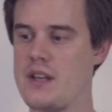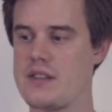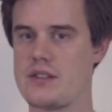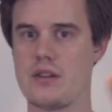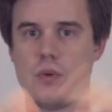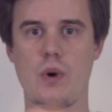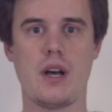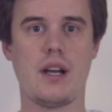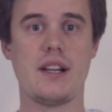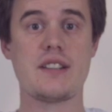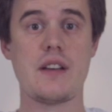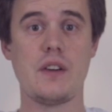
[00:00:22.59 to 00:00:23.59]
So
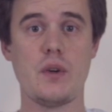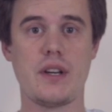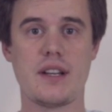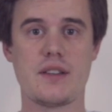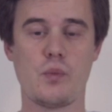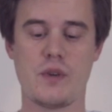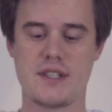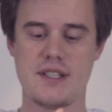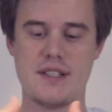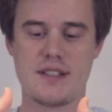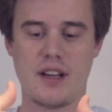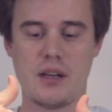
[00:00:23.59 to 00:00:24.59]
let's have a look at what's
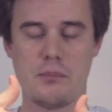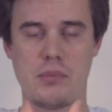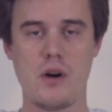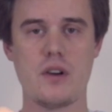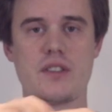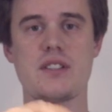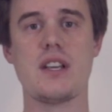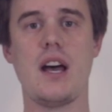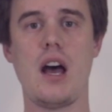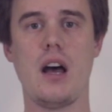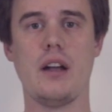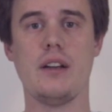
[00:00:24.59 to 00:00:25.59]
inside the box
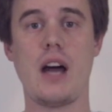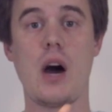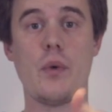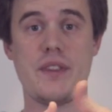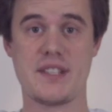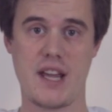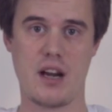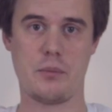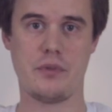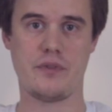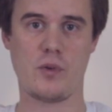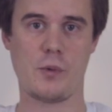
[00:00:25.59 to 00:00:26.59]
and how the scanner
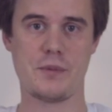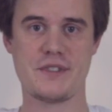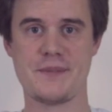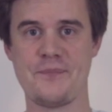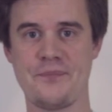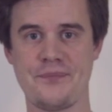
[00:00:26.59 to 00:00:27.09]
performs.